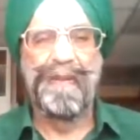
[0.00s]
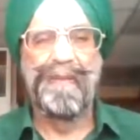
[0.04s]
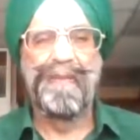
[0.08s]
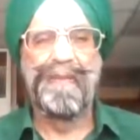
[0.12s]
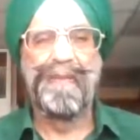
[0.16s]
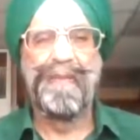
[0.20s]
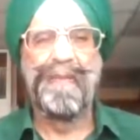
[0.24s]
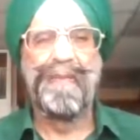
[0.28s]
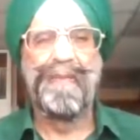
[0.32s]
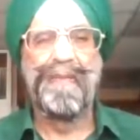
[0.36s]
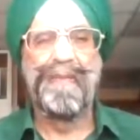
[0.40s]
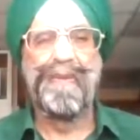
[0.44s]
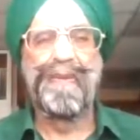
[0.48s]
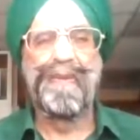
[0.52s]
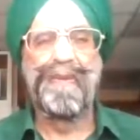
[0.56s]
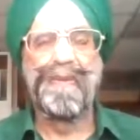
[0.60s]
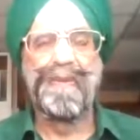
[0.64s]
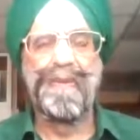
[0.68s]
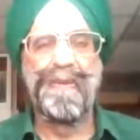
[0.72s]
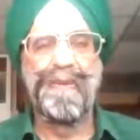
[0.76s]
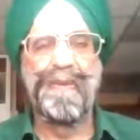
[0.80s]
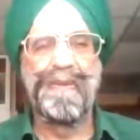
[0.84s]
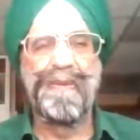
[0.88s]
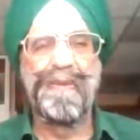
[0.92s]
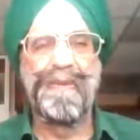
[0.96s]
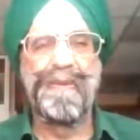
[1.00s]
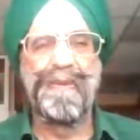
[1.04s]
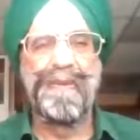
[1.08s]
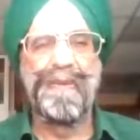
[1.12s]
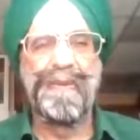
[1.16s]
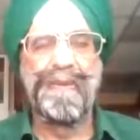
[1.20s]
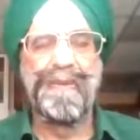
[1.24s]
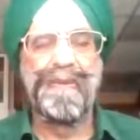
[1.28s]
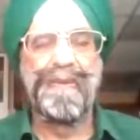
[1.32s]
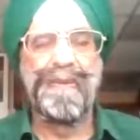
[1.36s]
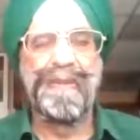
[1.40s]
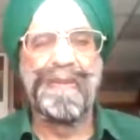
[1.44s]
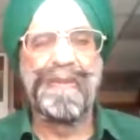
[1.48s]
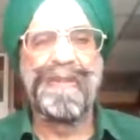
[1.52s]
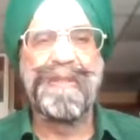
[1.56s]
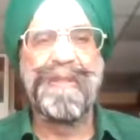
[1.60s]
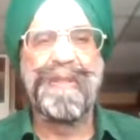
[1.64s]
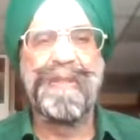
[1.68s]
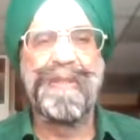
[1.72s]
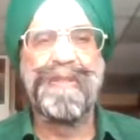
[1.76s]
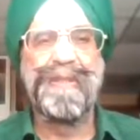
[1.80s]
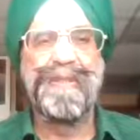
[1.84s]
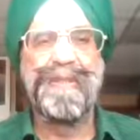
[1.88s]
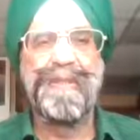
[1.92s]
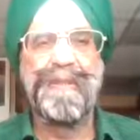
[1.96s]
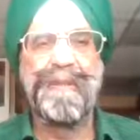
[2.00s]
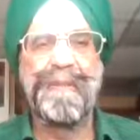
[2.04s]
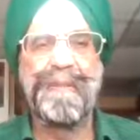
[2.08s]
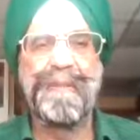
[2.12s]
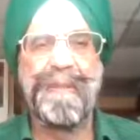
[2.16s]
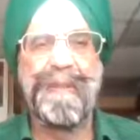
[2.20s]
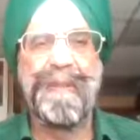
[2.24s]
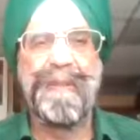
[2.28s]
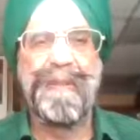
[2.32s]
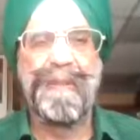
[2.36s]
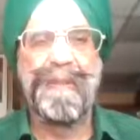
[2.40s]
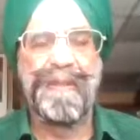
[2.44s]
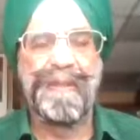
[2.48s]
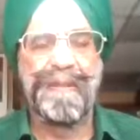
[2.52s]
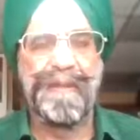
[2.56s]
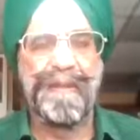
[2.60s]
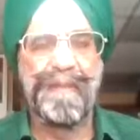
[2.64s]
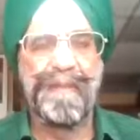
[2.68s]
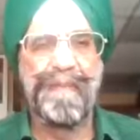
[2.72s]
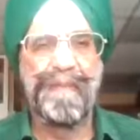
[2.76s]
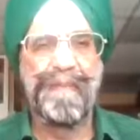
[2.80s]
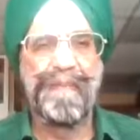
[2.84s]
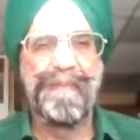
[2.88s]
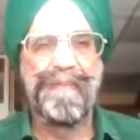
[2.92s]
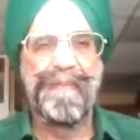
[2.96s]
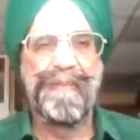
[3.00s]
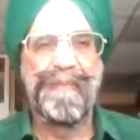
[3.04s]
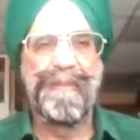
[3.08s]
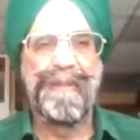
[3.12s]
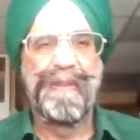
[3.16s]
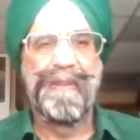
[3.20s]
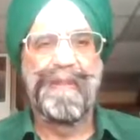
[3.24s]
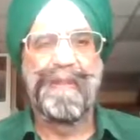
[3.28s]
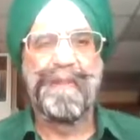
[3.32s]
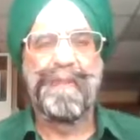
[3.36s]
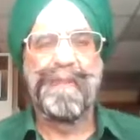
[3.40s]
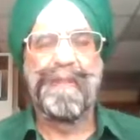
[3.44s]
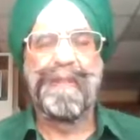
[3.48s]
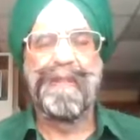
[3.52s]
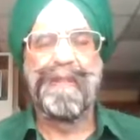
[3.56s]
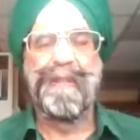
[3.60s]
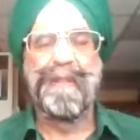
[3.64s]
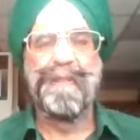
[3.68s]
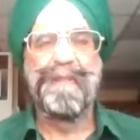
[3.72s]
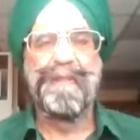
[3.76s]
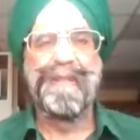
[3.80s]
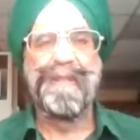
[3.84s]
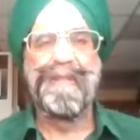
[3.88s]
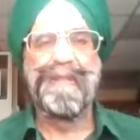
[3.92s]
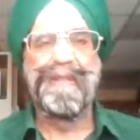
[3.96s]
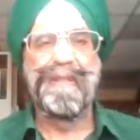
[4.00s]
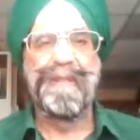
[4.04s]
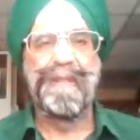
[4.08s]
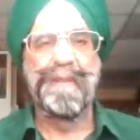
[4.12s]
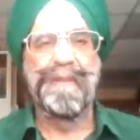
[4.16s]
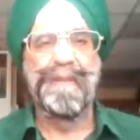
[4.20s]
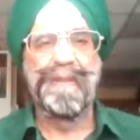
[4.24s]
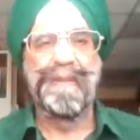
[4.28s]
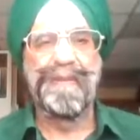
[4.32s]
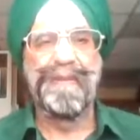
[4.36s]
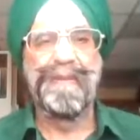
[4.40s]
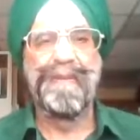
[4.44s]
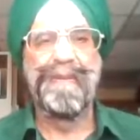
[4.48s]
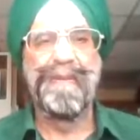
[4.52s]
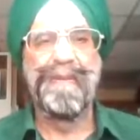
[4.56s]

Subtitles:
from where you want to recite the part and pick up a Shabad,